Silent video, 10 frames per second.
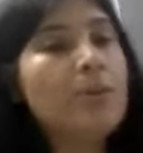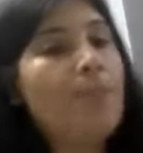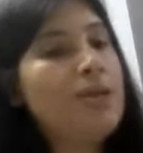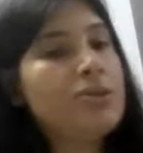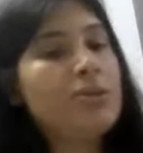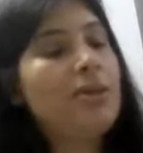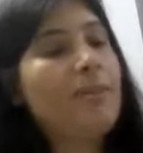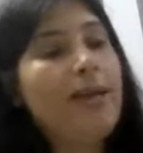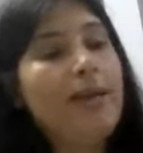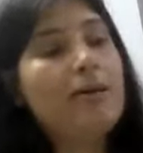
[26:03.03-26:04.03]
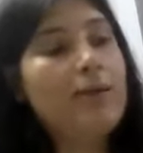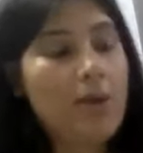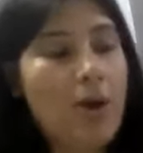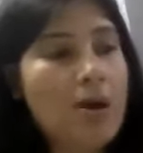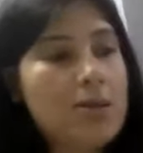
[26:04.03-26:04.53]
a patient the medical
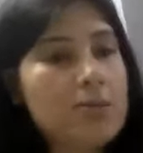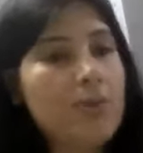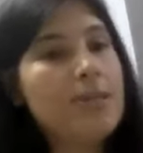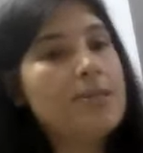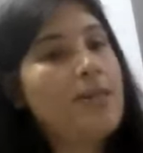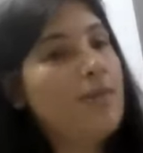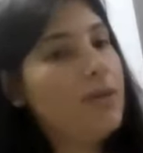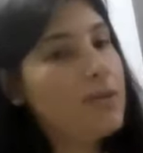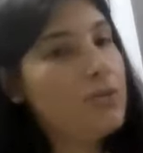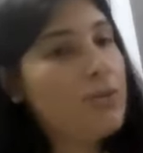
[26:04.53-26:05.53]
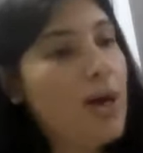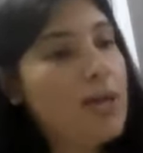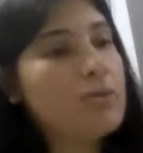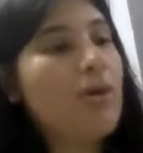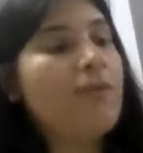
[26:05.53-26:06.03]
records within 72
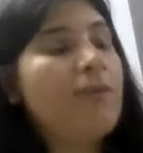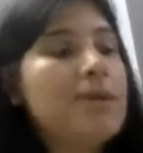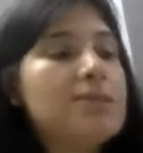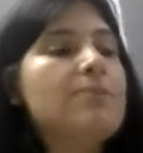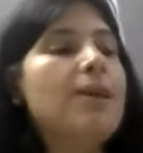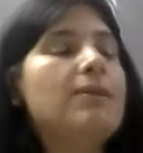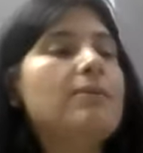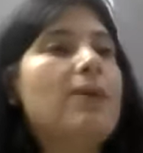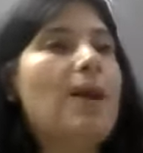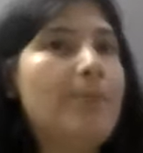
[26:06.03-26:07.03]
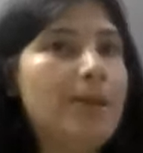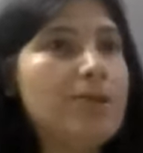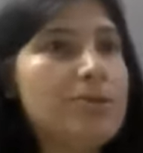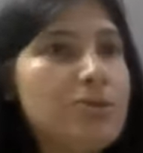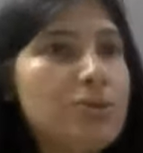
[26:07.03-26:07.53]
hours of his making the
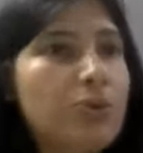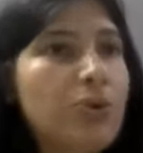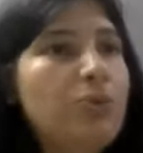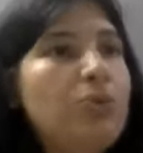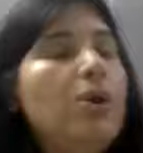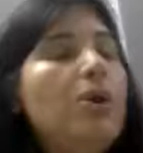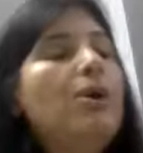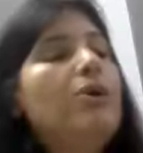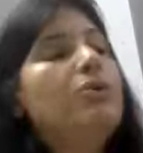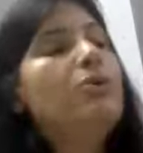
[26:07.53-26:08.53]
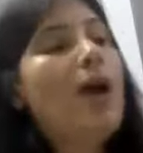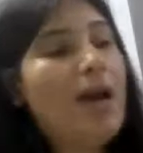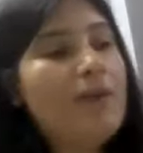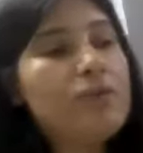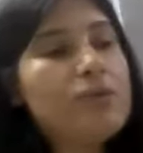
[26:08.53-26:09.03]
application to you. You
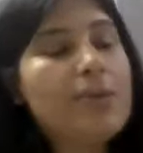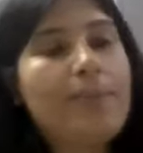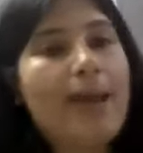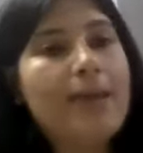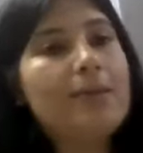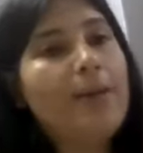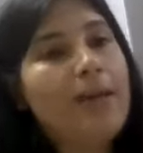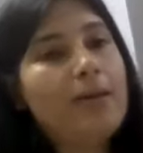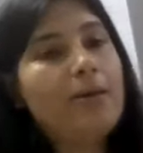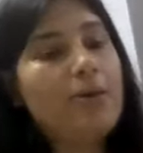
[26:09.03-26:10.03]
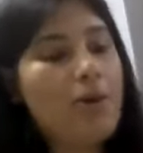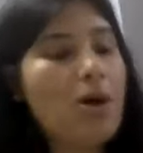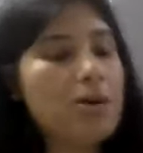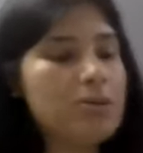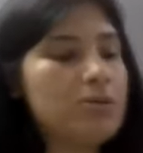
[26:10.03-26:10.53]
have to supply the medical
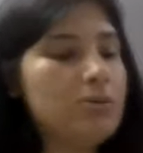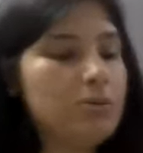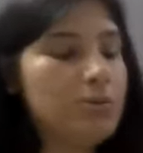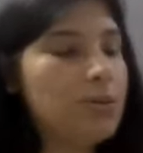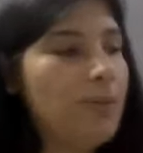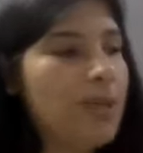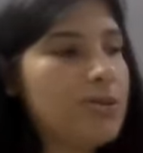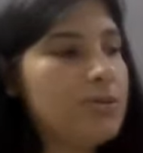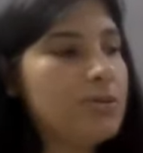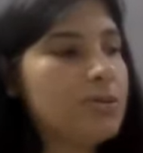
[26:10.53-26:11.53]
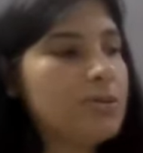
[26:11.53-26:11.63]
records to the patient.